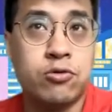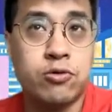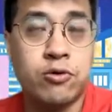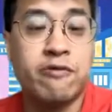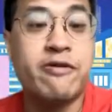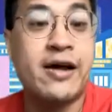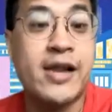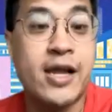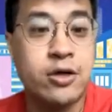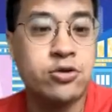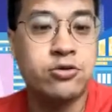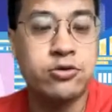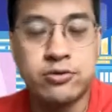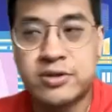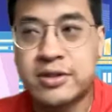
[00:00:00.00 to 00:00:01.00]
a financial
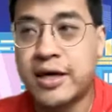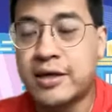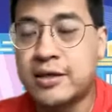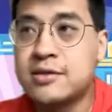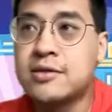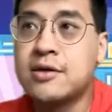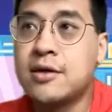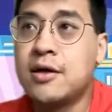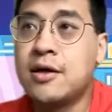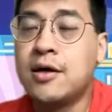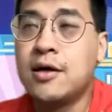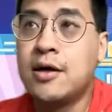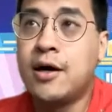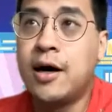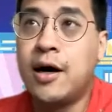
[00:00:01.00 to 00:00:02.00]
use case?
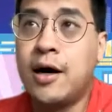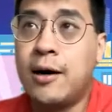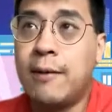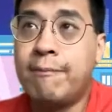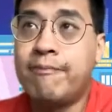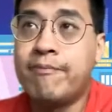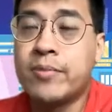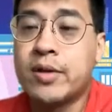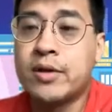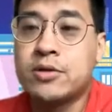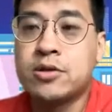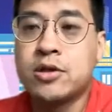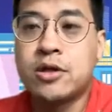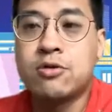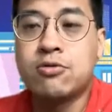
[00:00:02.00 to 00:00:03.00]

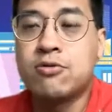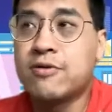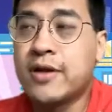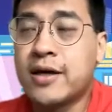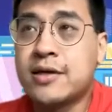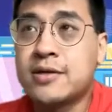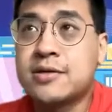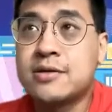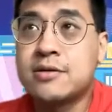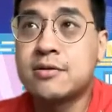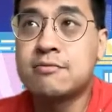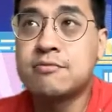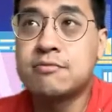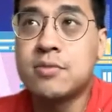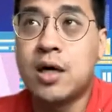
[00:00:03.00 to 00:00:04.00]
So the two things,
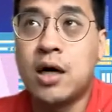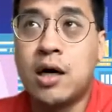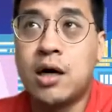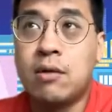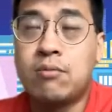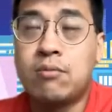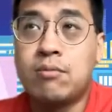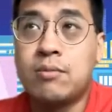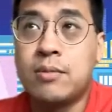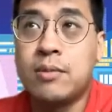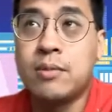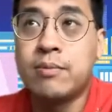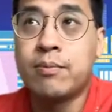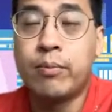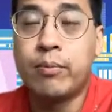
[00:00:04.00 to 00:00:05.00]

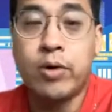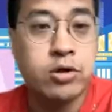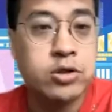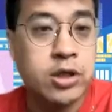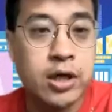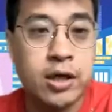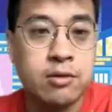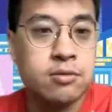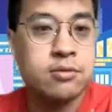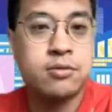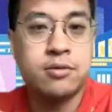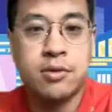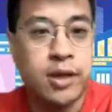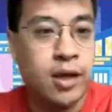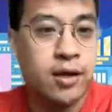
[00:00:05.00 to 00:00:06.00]
blockchain,
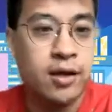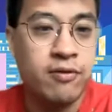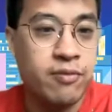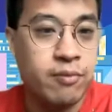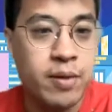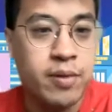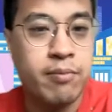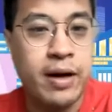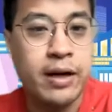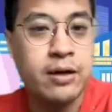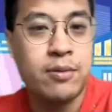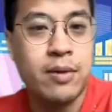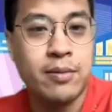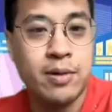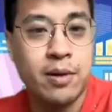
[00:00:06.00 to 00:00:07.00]
I think
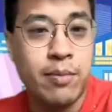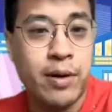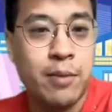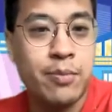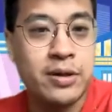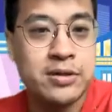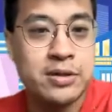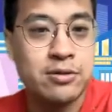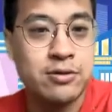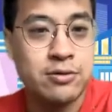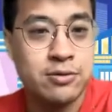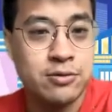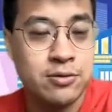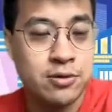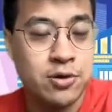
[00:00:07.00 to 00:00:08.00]
Michael might be a better person
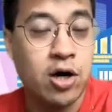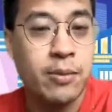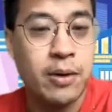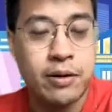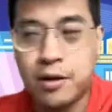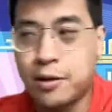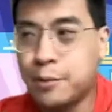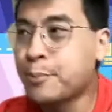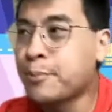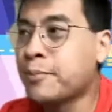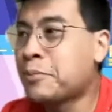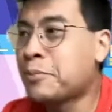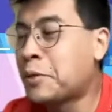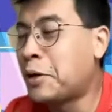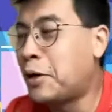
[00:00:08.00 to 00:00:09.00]
to talk about it.
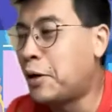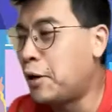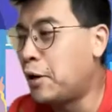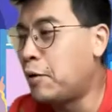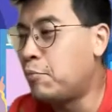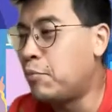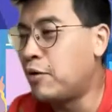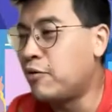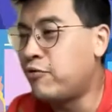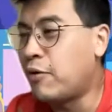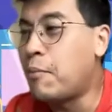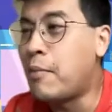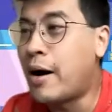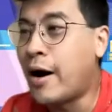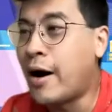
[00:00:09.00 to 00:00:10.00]
But
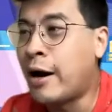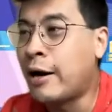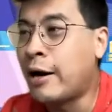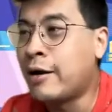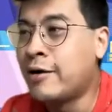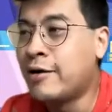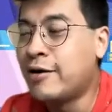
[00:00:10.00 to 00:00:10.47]
from my